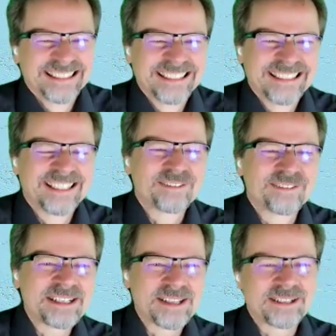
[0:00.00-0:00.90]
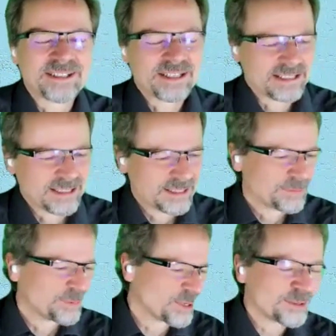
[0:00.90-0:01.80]
Yeah, writing a
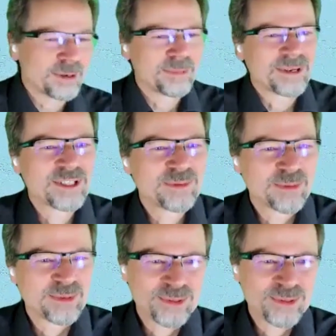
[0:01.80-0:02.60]
book about SysML v2